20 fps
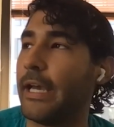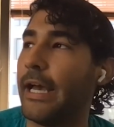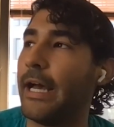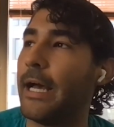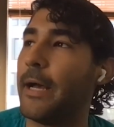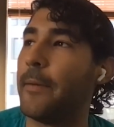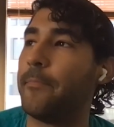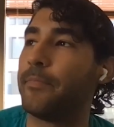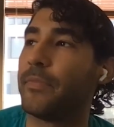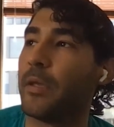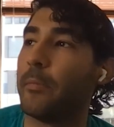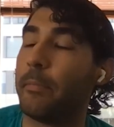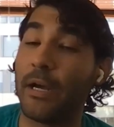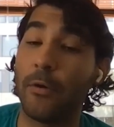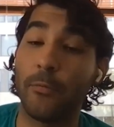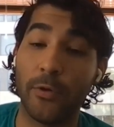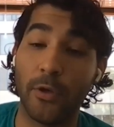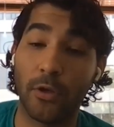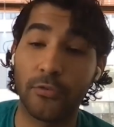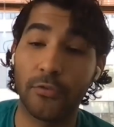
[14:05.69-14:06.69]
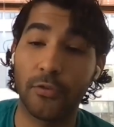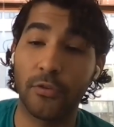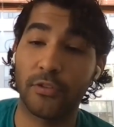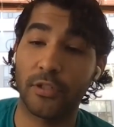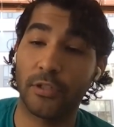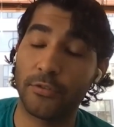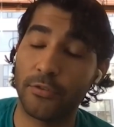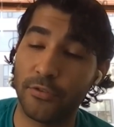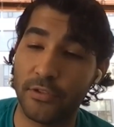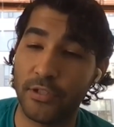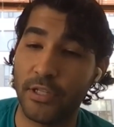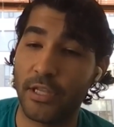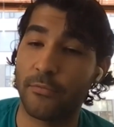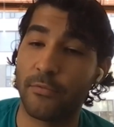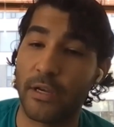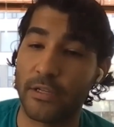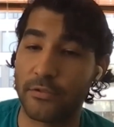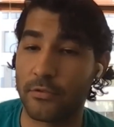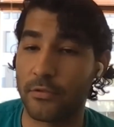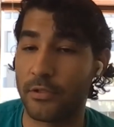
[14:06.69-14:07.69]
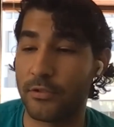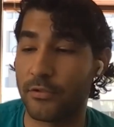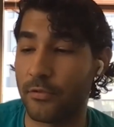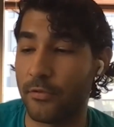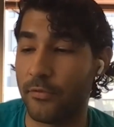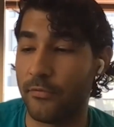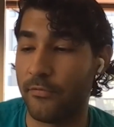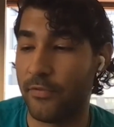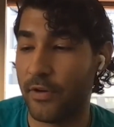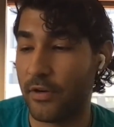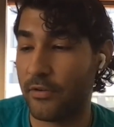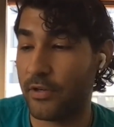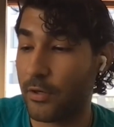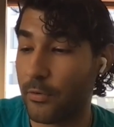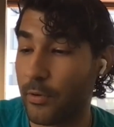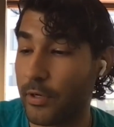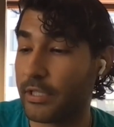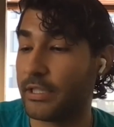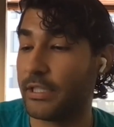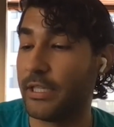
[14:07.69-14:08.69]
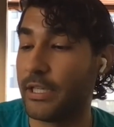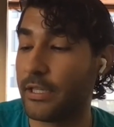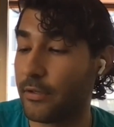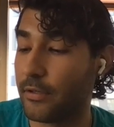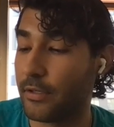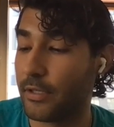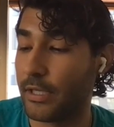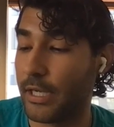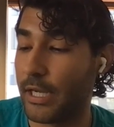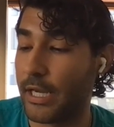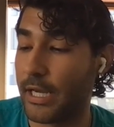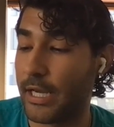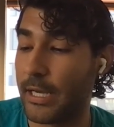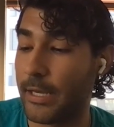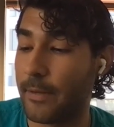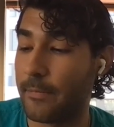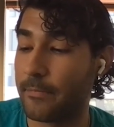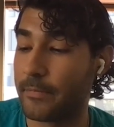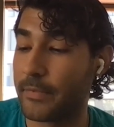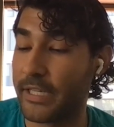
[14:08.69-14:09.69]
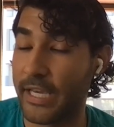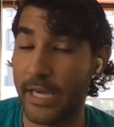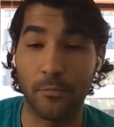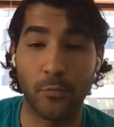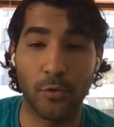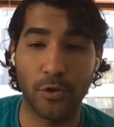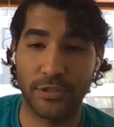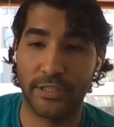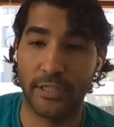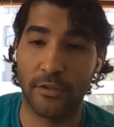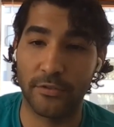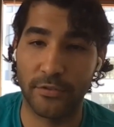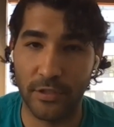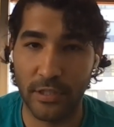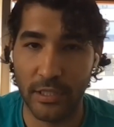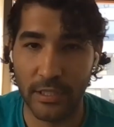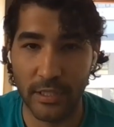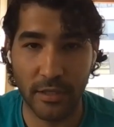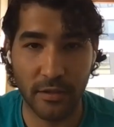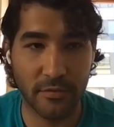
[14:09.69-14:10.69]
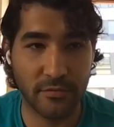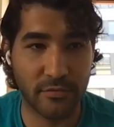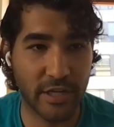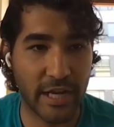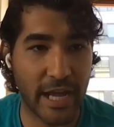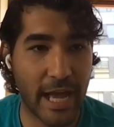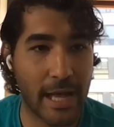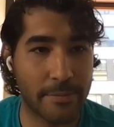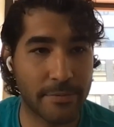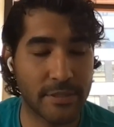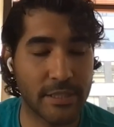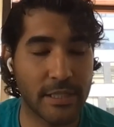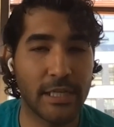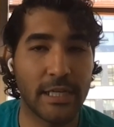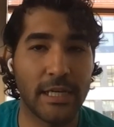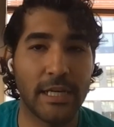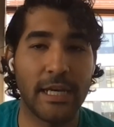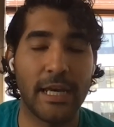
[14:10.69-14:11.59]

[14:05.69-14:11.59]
Um, but we also start to see that restaurants very quickly um, get more sales on the delivery apps,